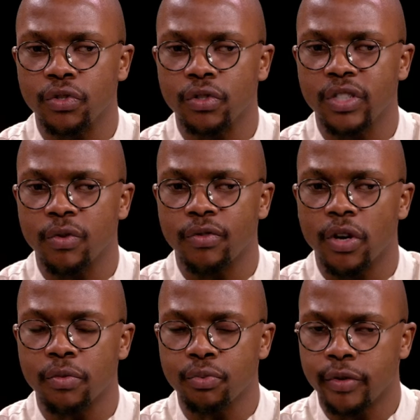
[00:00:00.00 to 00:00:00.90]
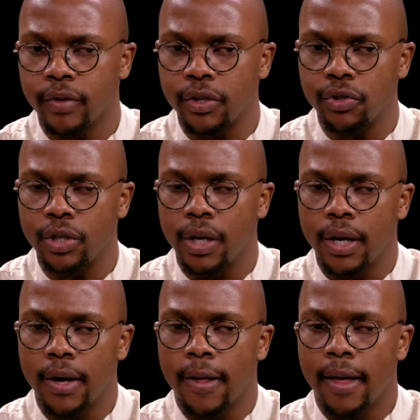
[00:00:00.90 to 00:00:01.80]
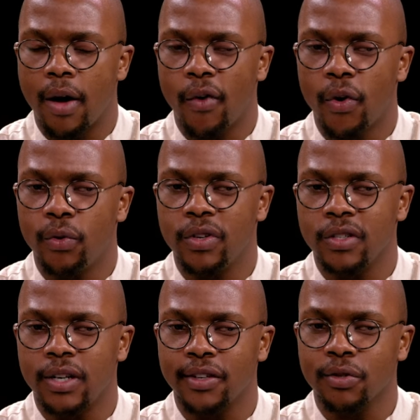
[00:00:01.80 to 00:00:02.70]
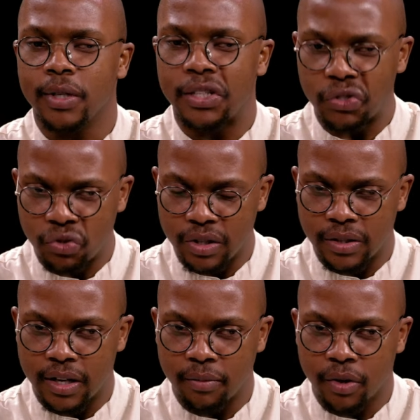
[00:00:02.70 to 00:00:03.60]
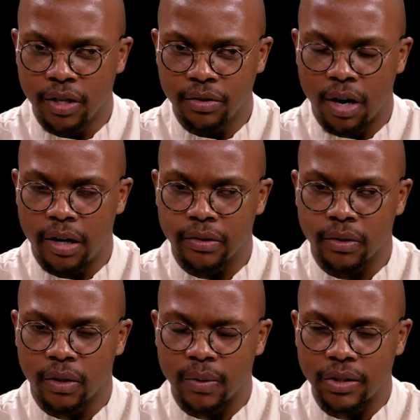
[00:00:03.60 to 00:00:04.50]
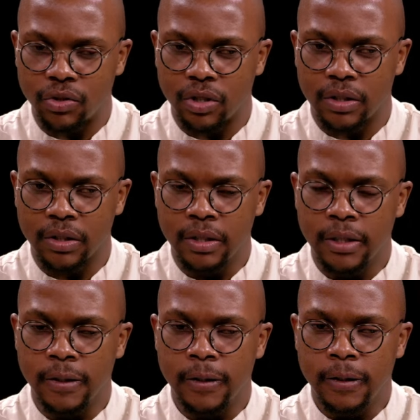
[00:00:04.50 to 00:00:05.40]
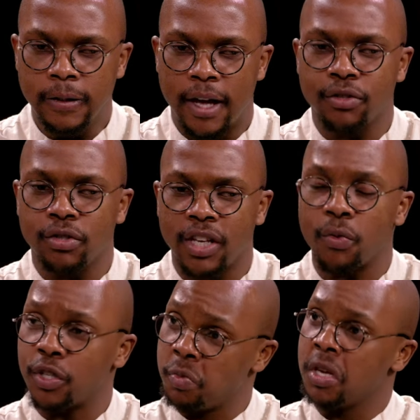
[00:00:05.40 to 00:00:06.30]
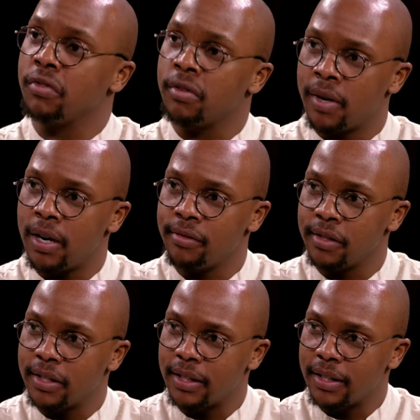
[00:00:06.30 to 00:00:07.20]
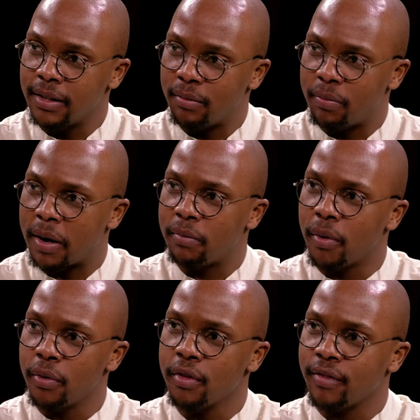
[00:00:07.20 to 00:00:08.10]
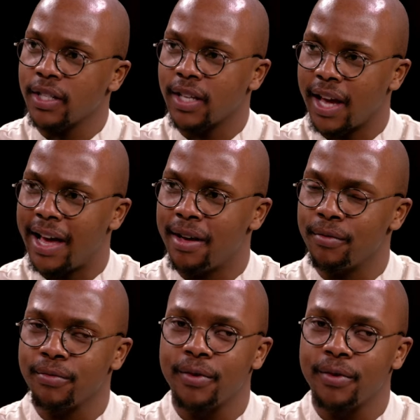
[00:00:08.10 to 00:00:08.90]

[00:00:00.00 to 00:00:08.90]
to say we've got to privilege our own intellectual histories. And I'm going to ask you a question. As you say, we're speaking from Harvard, mm -hmm. but both of us have